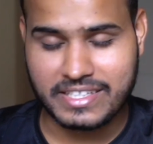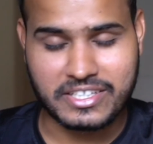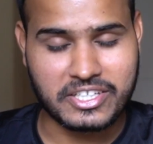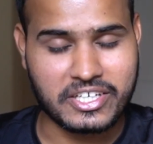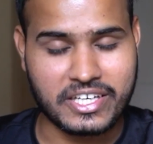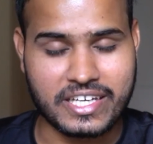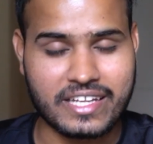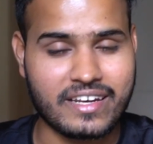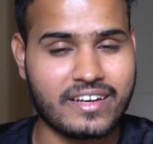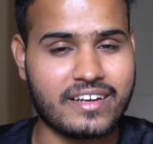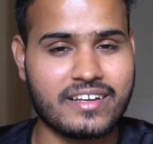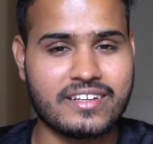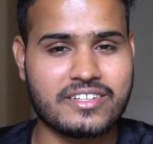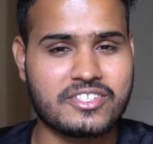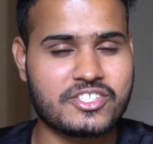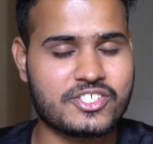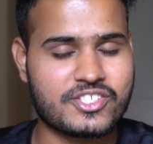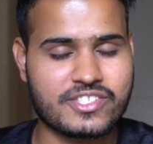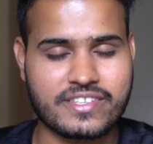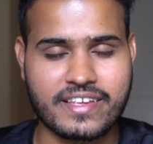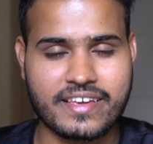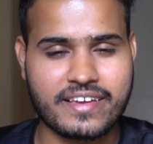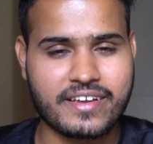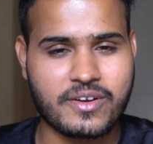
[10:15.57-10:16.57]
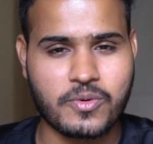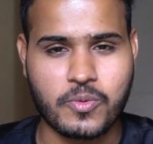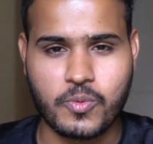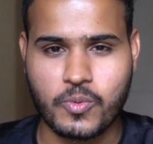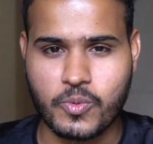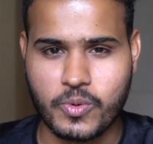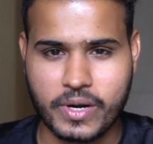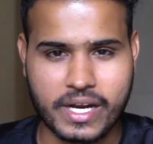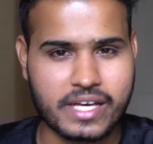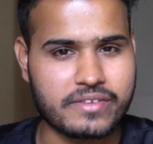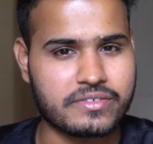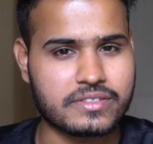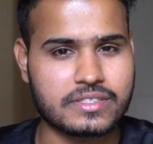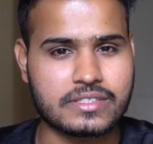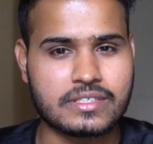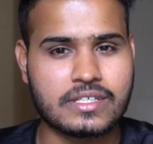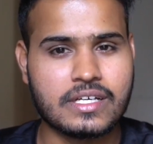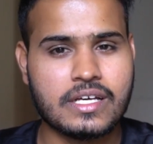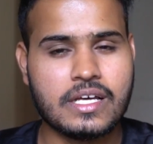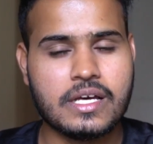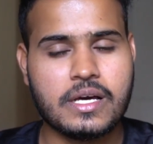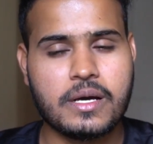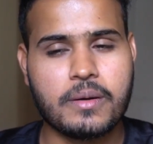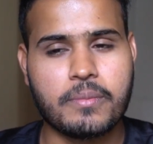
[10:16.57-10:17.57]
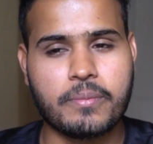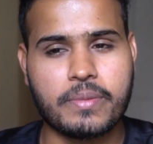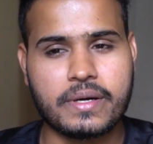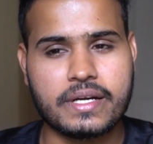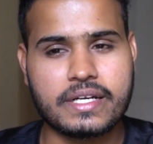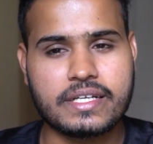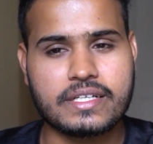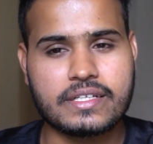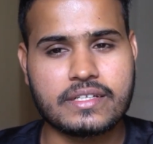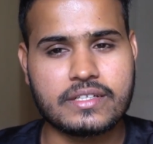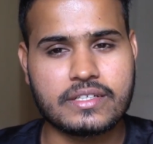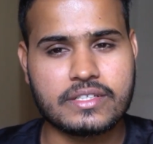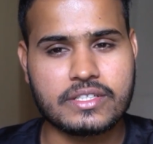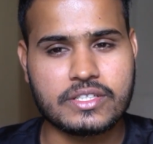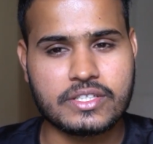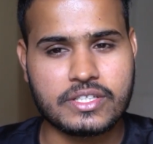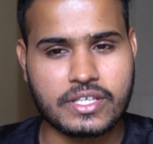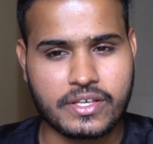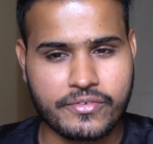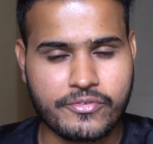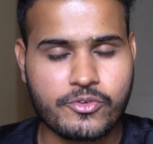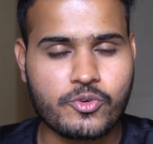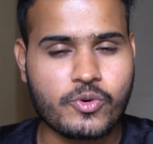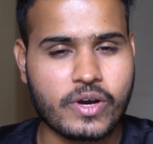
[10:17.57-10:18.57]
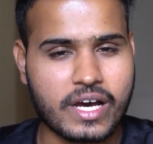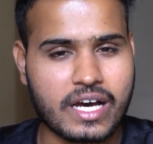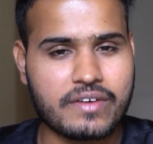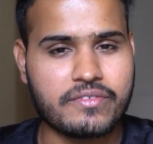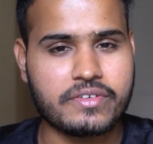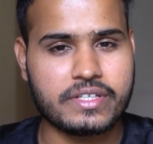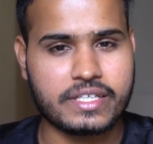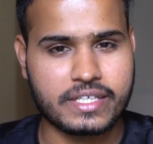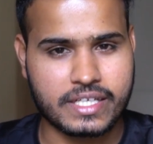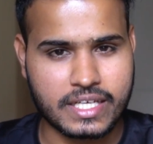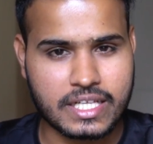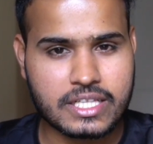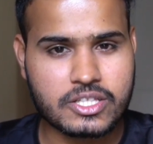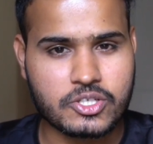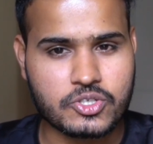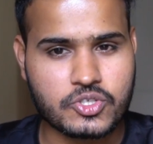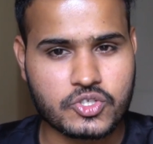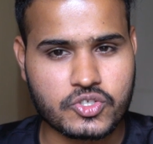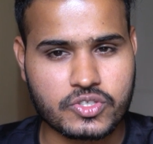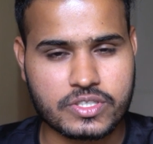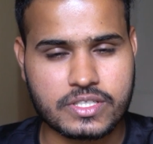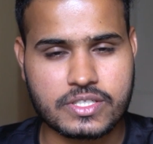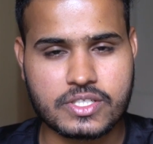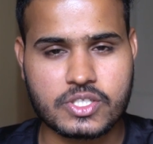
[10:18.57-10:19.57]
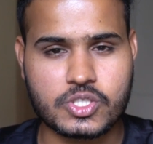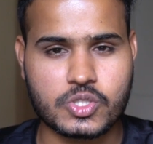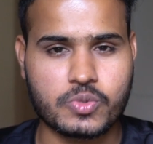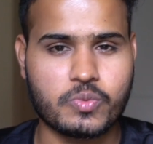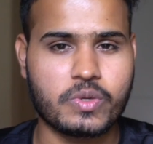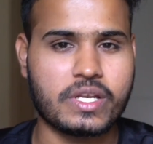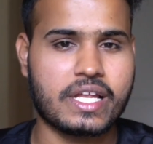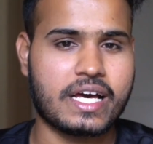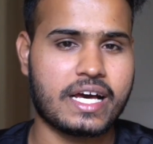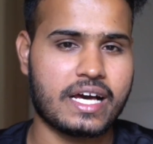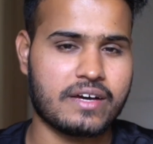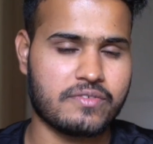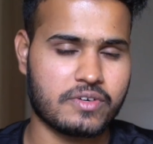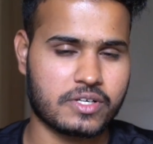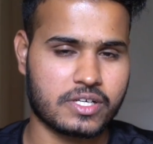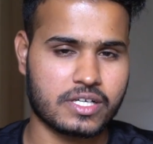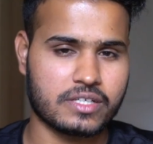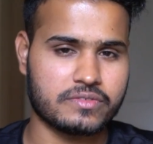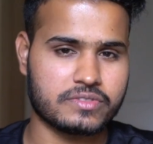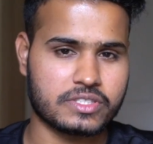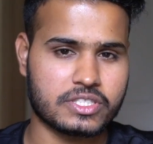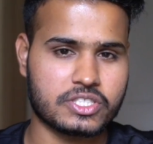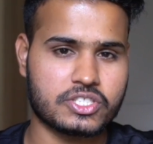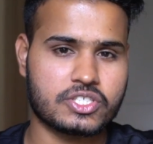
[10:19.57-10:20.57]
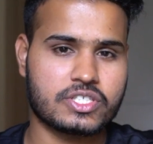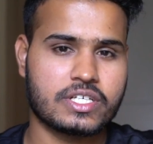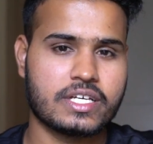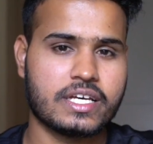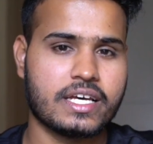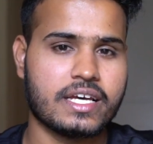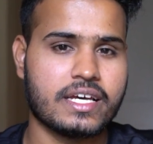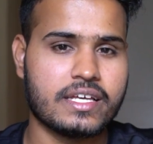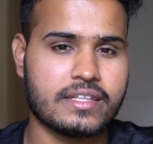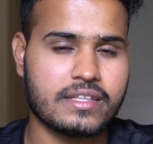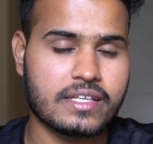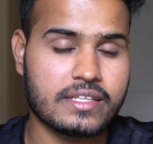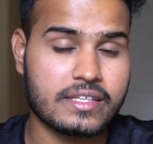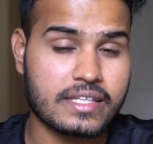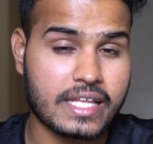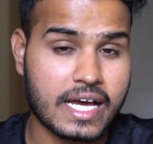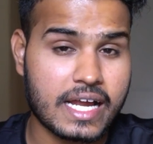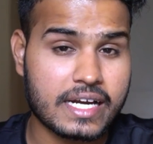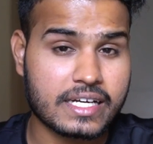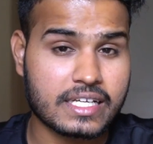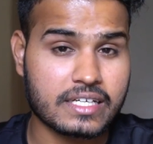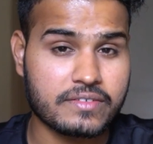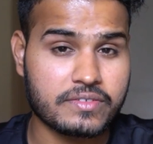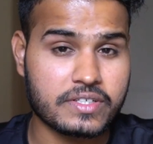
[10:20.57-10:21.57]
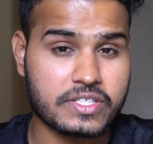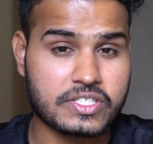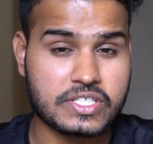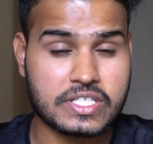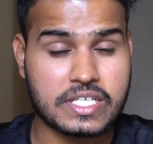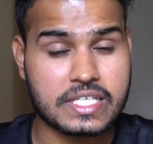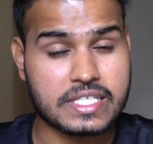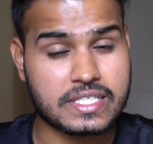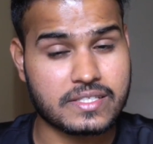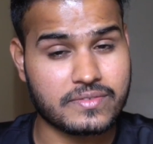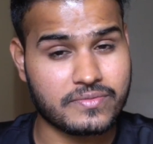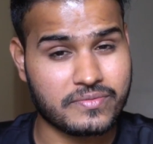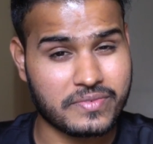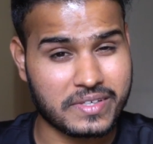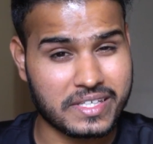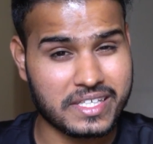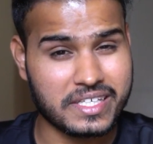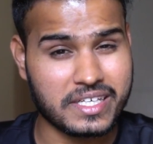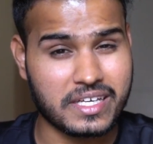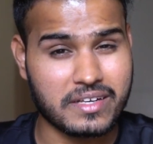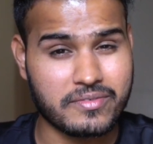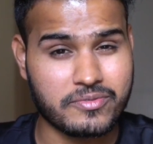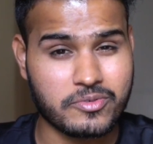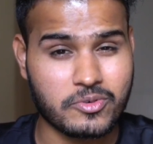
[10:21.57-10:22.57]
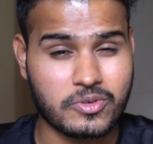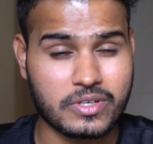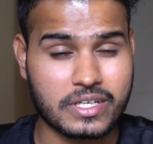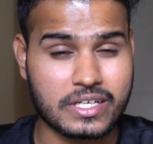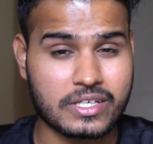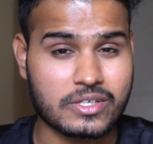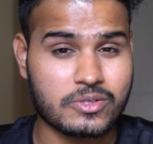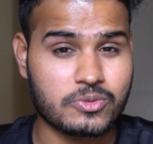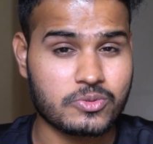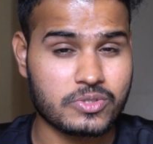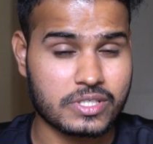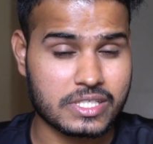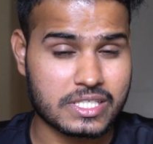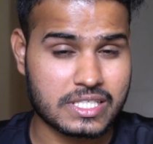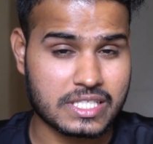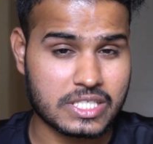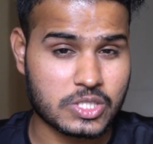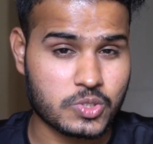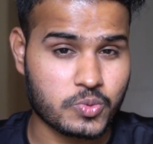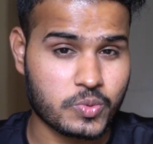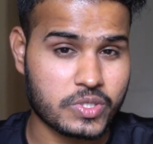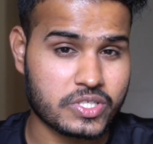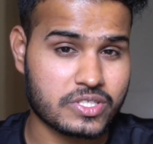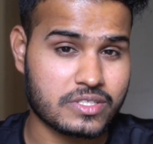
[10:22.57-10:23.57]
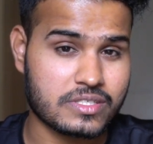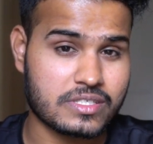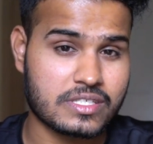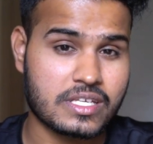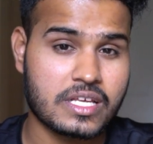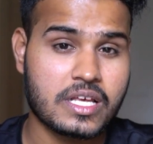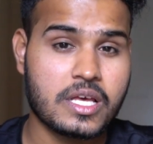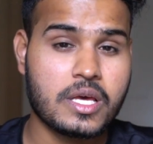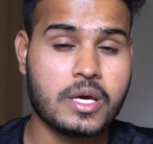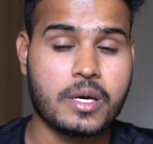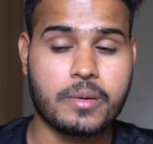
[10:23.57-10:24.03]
ill, sick, whatever. But if you have a health insurance, you will have a coverage, and then that coverage is very helpful into these situations.